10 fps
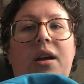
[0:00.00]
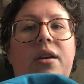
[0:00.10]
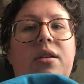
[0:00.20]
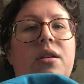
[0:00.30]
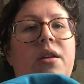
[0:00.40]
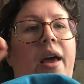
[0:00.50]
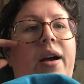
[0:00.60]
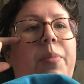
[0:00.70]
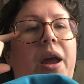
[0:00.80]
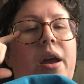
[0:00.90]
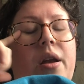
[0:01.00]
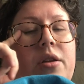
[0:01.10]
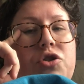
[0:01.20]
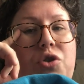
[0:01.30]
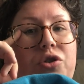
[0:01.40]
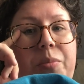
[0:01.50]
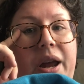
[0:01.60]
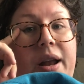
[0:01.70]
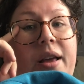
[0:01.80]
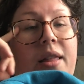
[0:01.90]
like, neck pain and shoulder
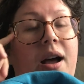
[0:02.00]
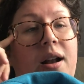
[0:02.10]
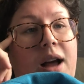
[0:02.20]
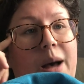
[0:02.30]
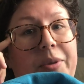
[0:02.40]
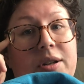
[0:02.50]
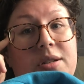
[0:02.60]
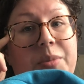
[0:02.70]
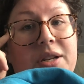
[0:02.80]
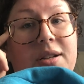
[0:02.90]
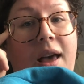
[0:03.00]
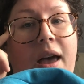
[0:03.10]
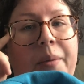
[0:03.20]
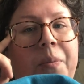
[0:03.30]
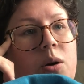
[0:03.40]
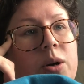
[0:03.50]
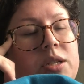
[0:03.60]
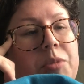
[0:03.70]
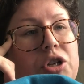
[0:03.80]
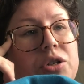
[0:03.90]
pain, and that happens to be today. So as
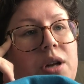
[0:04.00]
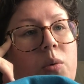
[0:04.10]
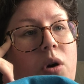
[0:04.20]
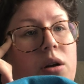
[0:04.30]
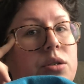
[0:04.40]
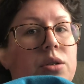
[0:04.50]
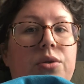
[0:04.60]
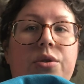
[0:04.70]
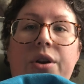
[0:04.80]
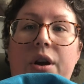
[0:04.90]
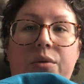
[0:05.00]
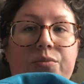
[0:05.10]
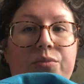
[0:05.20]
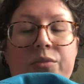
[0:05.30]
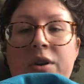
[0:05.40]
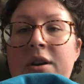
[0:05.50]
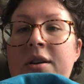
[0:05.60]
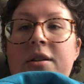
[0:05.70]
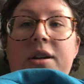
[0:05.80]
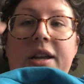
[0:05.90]
much as I want to, you know,
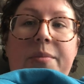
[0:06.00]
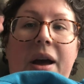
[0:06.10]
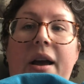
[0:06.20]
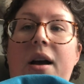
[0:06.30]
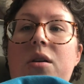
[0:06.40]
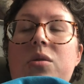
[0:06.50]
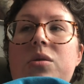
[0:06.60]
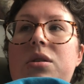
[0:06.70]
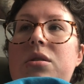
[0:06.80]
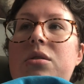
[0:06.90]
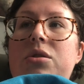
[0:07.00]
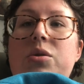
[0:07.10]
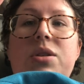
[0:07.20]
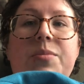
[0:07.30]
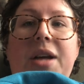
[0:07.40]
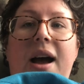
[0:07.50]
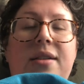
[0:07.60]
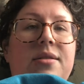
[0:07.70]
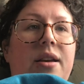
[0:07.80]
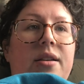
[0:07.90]
clean my house, do some
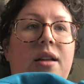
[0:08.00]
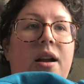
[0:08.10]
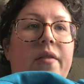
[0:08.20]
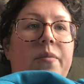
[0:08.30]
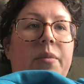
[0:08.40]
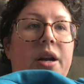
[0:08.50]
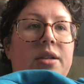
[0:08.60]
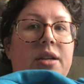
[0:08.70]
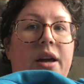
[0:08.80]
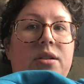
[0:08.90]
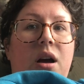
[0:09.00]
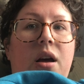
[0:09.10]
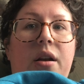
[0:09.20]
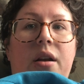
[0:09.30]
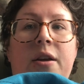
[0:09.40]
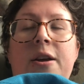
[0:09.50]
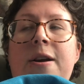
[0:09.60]
tasking that I'm meaning to get done,